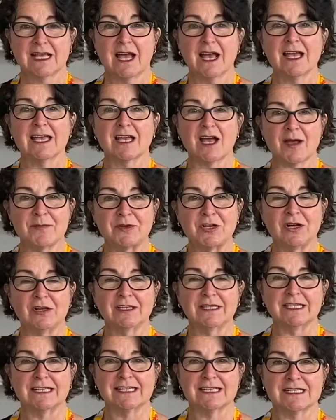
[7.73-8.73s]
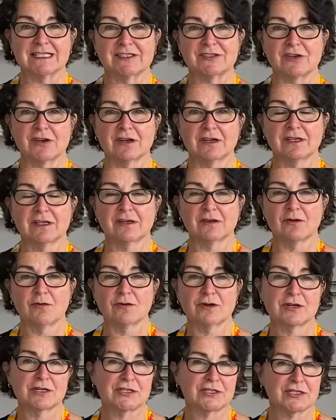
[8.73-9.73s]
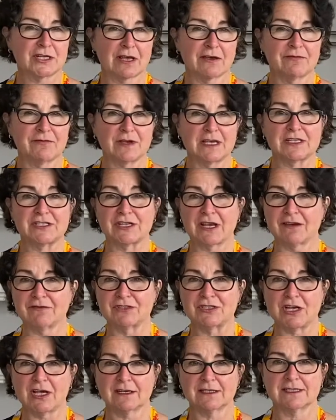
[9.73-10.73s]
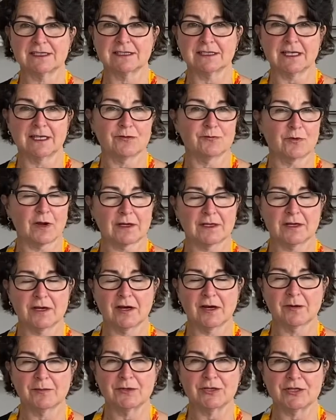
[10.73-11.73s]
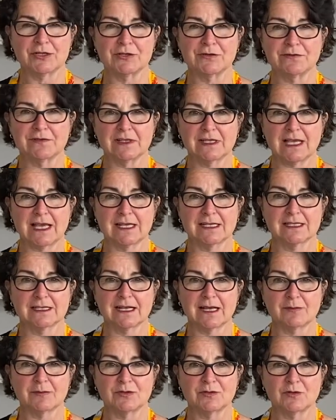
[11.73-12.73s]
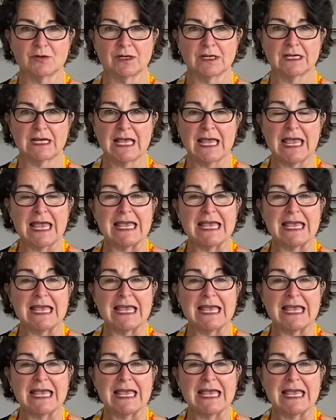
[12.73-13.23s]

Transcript: Hi, I'm Colleen Hiscock, owner and chef at Java Jacks in Rocky Harbour, Newfoundland and Labrador.